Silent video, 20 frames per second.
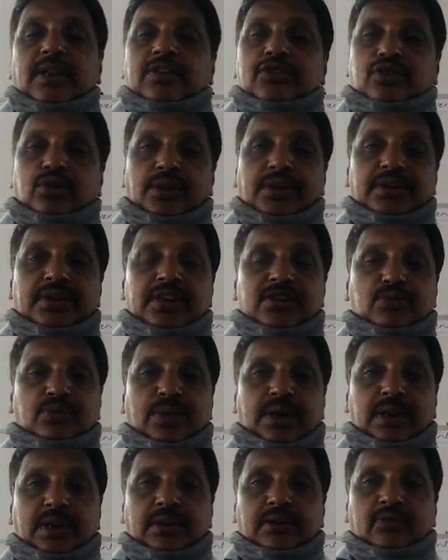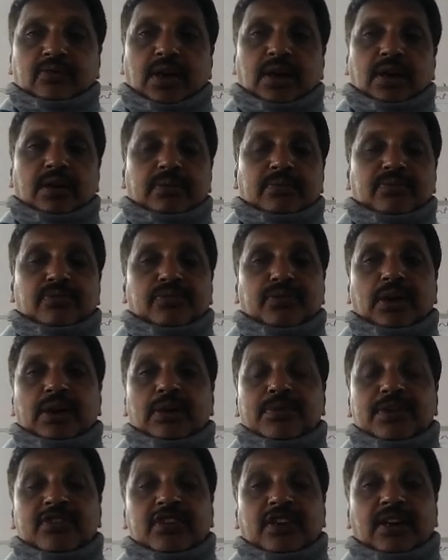So in this way, we
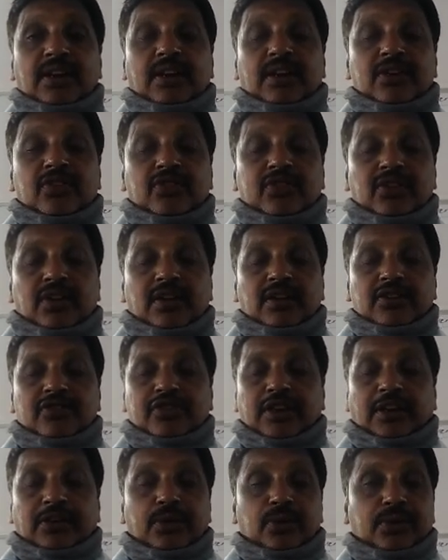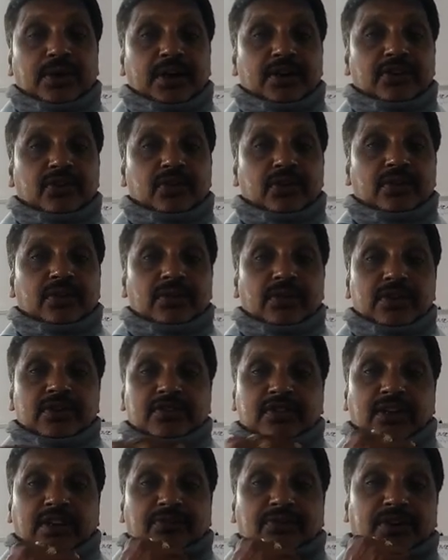will be seeing is security and
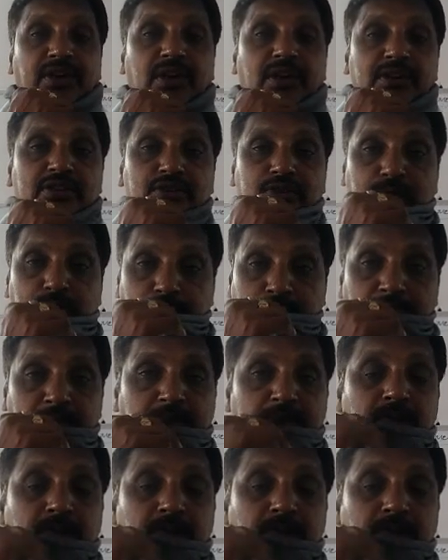safety also.